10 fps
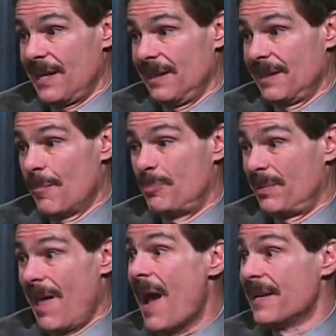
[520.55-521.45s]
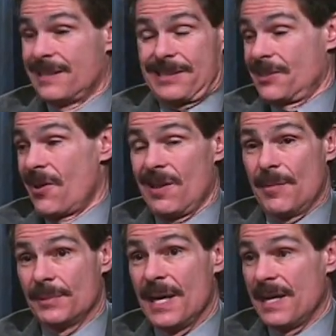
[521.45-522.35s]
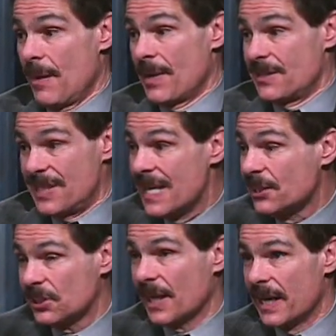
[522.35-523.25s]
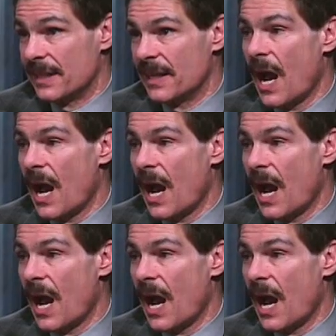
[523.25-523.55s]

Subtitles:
compliance is all I'm getting. I'm not teaching anything.